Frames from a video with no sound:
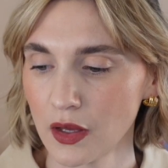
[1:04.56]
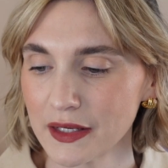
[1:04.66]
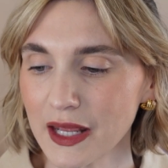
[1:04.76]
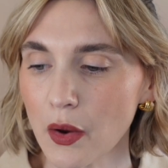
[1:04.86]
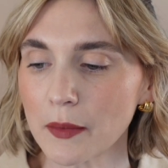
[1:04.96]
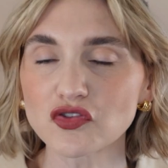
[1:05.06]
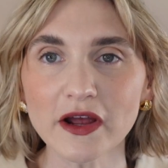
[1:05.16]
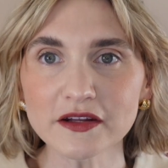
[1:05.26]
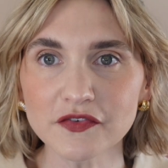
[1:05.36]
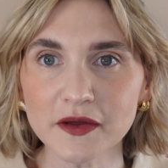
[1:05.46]
Now, I'm
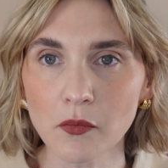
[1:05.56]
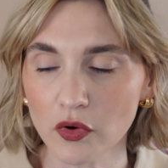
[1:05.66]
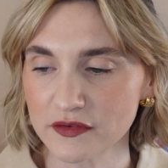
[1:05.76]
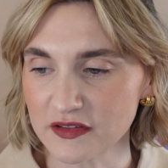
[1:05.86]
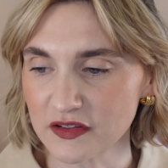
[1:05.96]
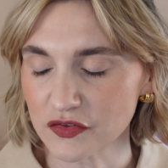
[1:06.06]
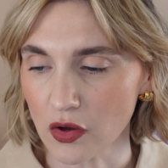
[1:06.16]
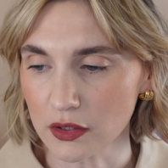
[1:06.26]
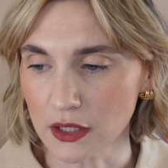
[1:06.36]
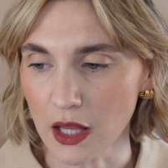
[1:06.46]
trying to find more details
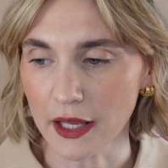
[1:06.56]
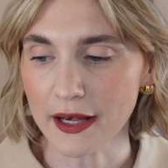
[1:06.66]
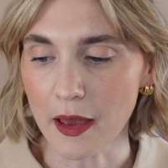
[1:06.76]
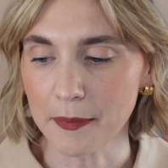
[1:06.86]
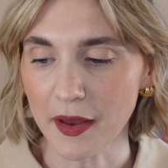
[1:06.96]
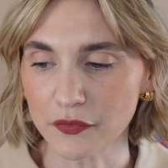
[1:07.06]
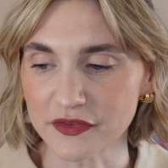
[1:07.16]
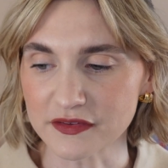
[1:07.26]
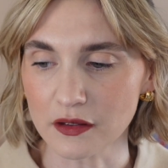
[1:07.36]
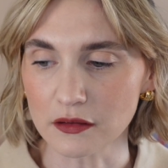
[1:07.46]
online about
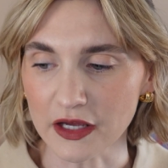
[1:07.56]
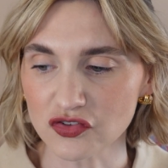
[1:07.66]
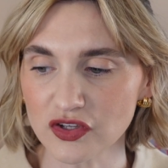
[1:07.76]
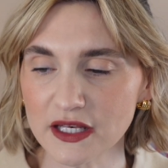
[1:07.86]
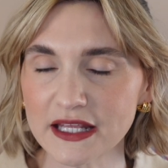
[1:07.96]
this collection.